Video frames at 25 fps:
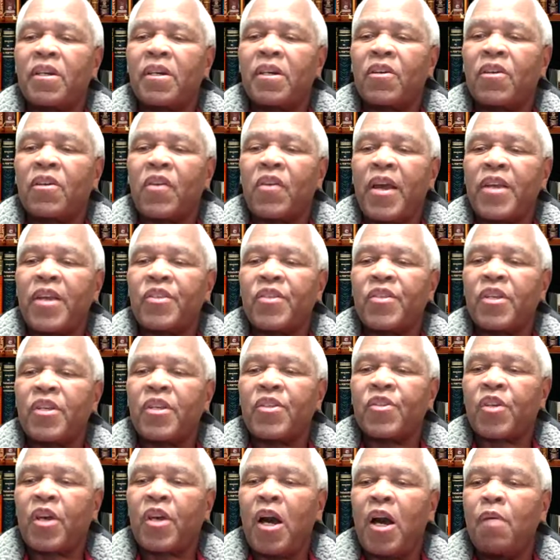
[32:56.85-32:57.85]
Christ
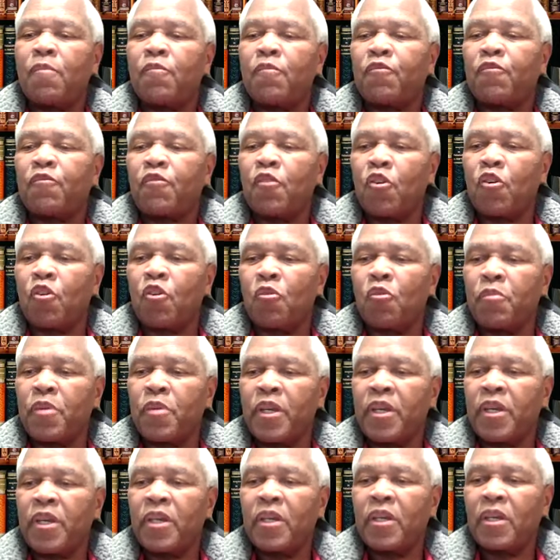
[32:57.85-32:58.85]
says, come follow
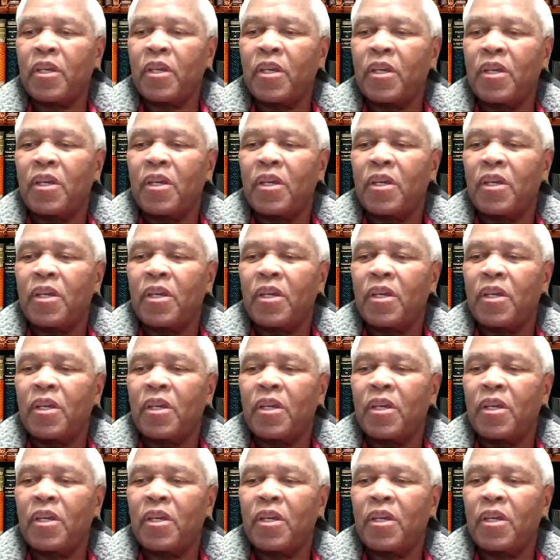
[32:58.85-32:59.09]
me